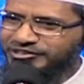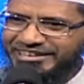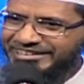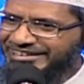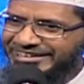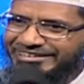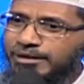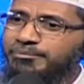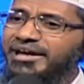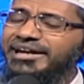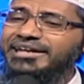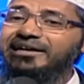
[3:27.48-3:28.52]
not that they didn't try.
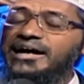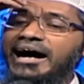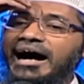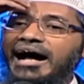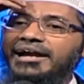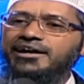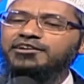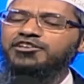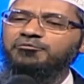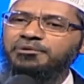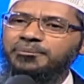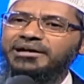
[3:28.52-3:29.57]
Many, hundreds
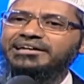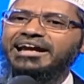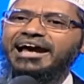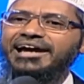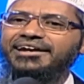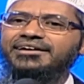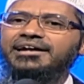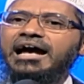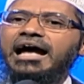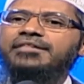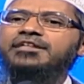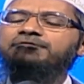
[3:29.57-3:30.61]
of people tried,
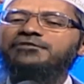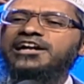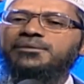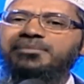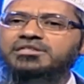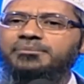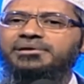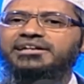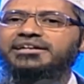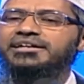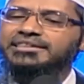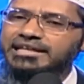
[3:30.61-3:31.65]
and they failed
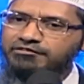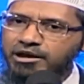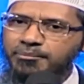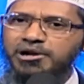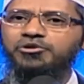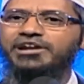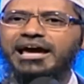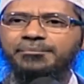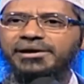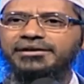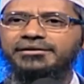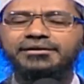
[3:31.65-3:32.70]
miserably. They were able to
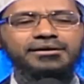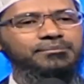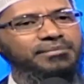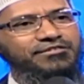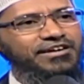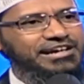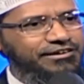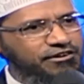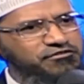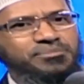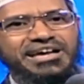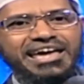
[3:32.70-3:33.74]
rhyme it, but went away
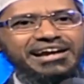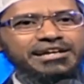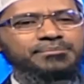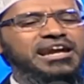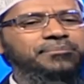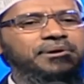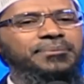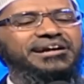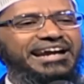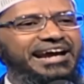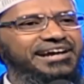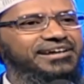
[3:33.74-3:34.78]
from reality. Many people
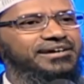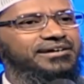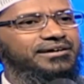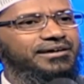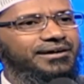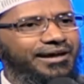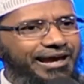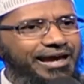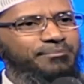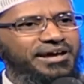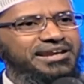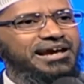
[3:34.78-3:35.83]
tried,
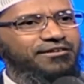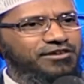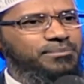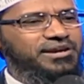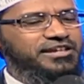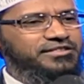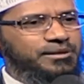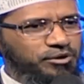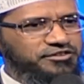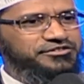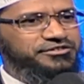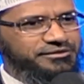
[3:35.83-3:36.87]
and many are available in the
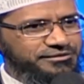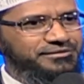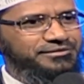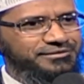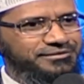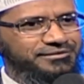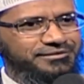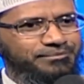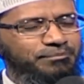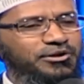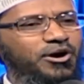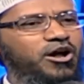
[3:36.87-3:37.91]
books.
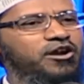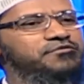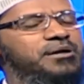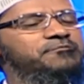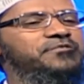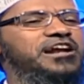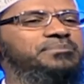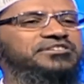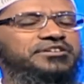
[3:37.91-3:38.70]
But all of them failed